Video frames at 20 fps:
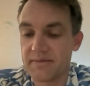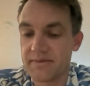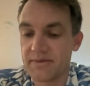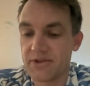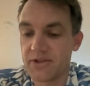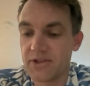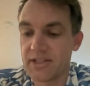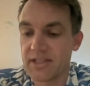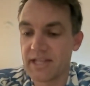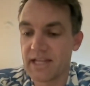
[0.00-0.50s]

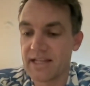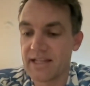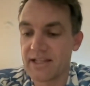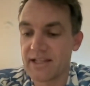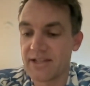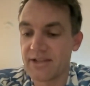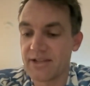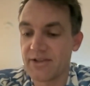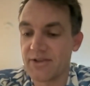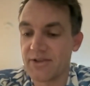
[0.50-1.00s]
just had to
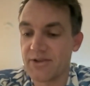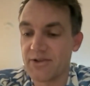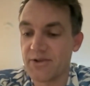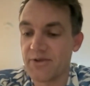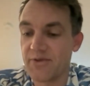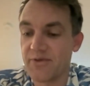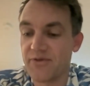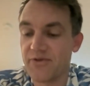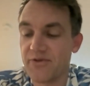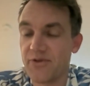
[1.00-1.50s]

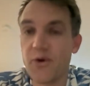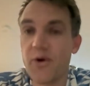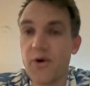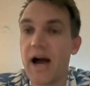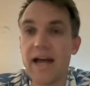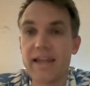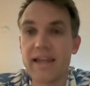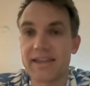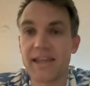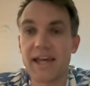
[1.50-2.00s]
do full
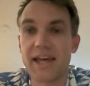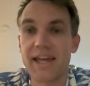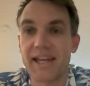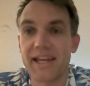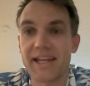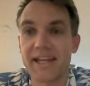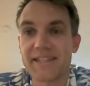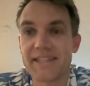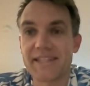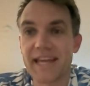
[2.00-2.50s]

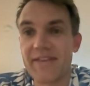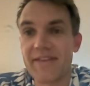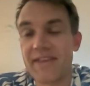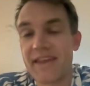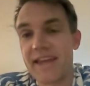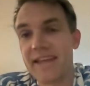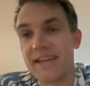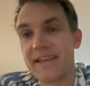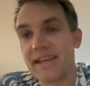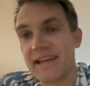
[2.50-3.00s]
athletics, and
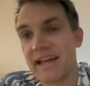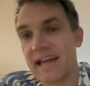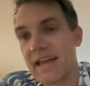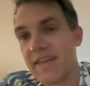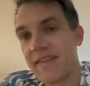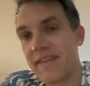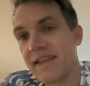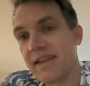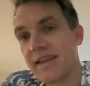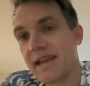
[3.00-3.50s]
then
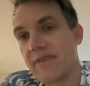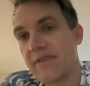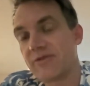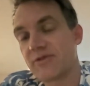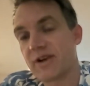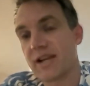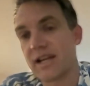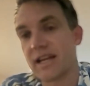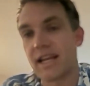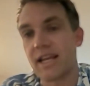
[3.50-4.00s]

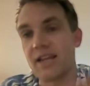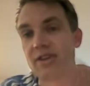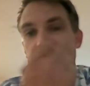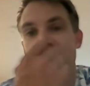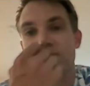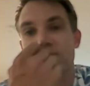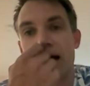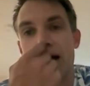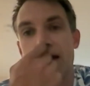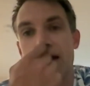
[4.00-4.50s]
after I get
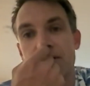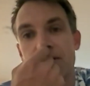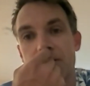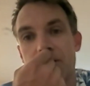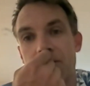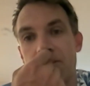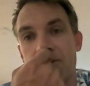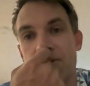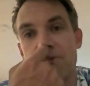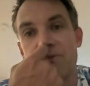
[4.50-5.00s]
injured had to
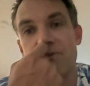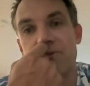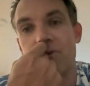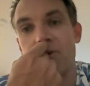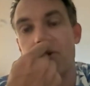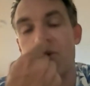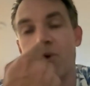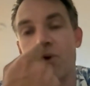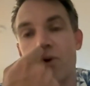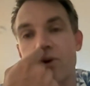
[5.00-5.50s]
go
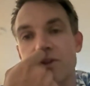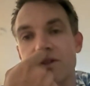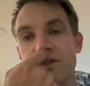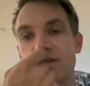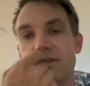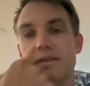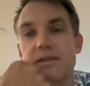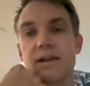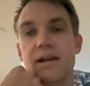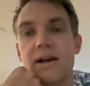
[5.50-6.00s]
full horse
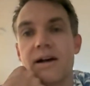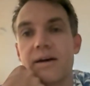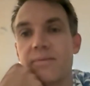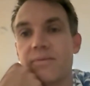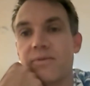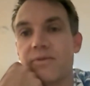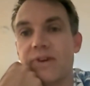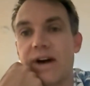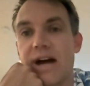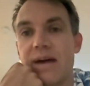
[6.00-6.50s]

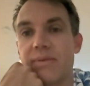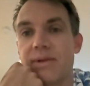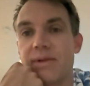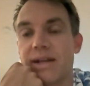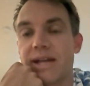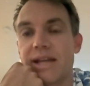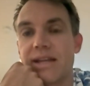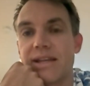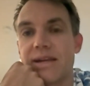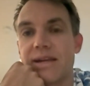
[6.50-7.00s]
vibe,
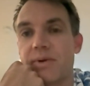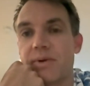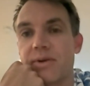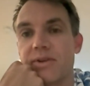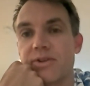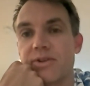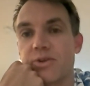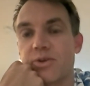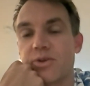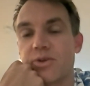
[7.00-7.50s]
like ended up on
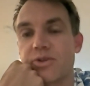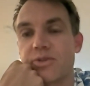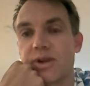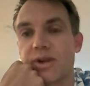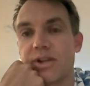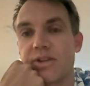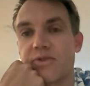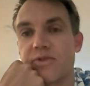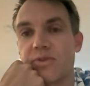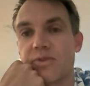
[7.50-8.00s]
this horse ranch for a